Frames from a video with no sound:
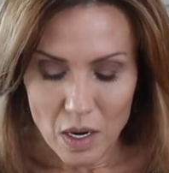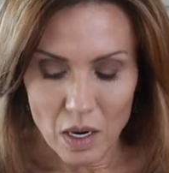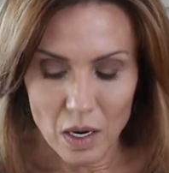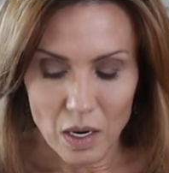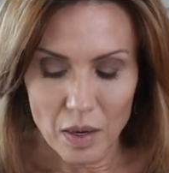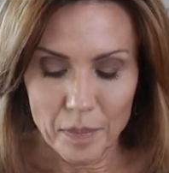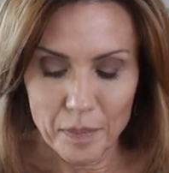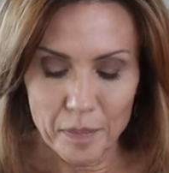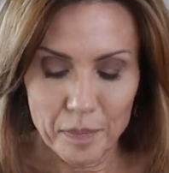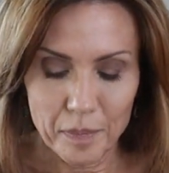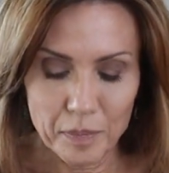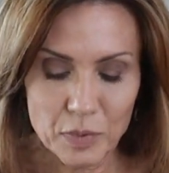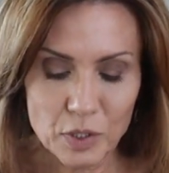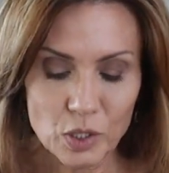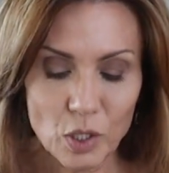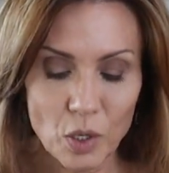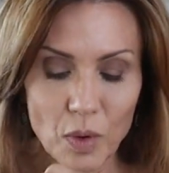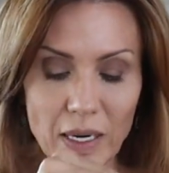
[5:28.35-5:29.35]
Um,
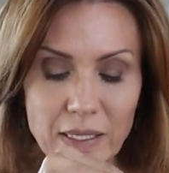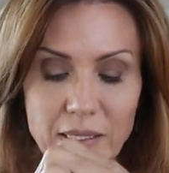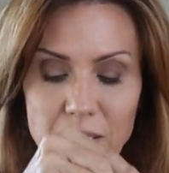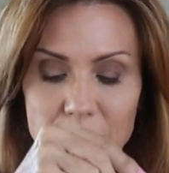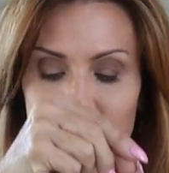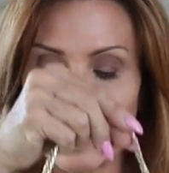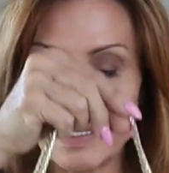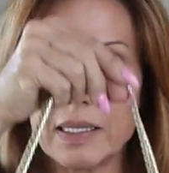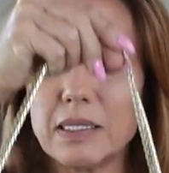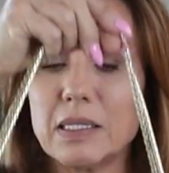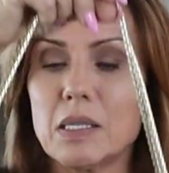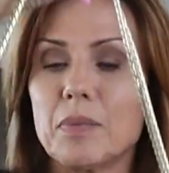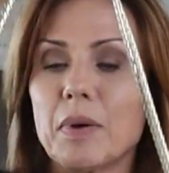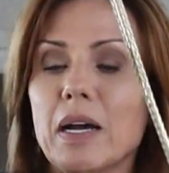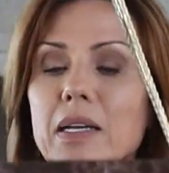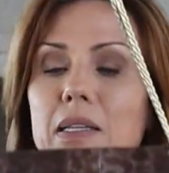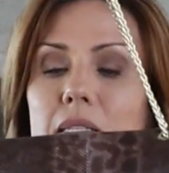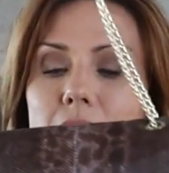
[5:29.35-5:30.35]
so I decided to
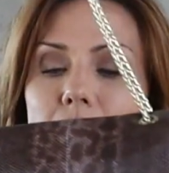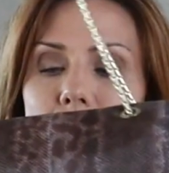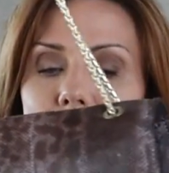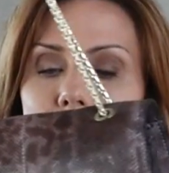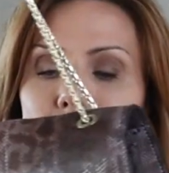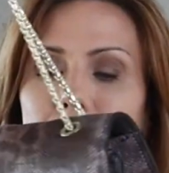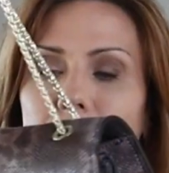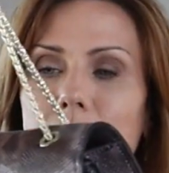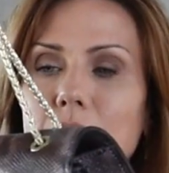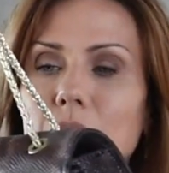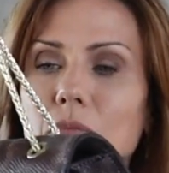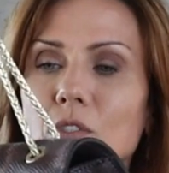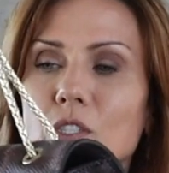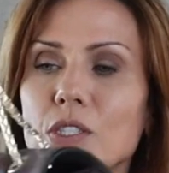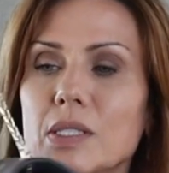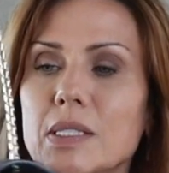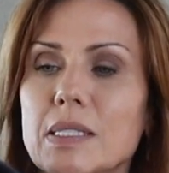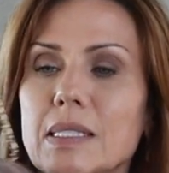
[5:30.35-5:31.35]
buy this
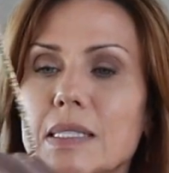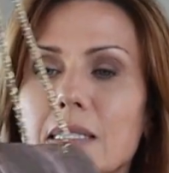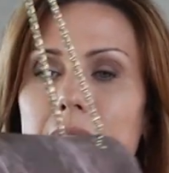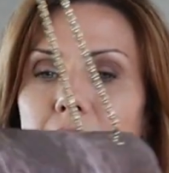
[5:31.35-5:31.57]
just to